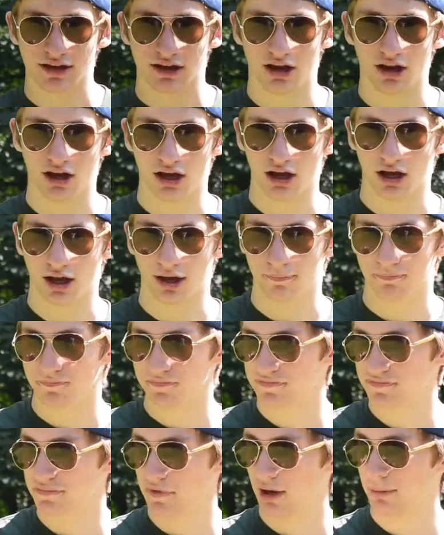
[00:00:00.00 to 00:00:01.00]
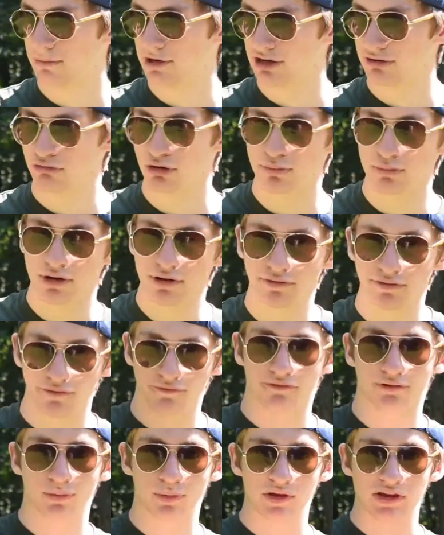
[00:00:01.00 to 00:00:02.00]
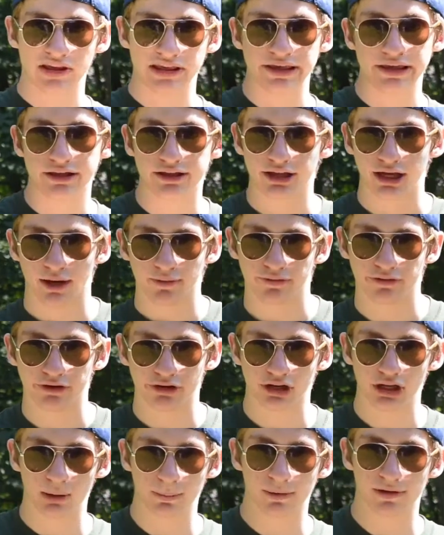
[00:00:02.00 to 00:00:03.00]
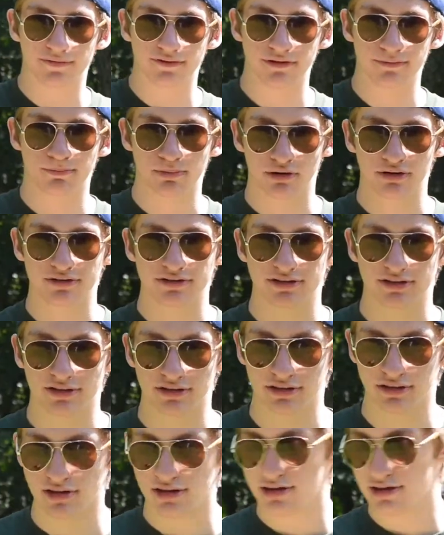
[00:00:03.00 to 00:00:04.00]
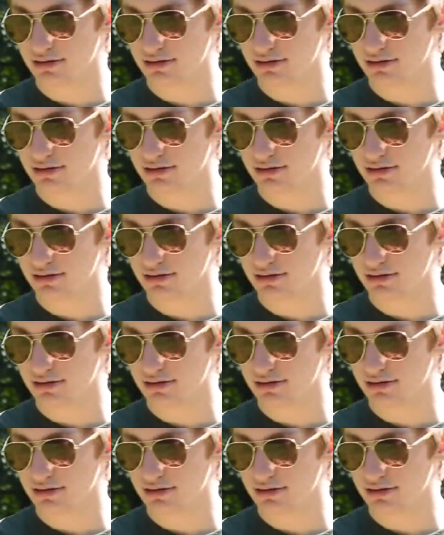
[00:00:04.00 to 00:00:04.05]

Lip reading: Remove it from the heat, cover it up if you burnt it,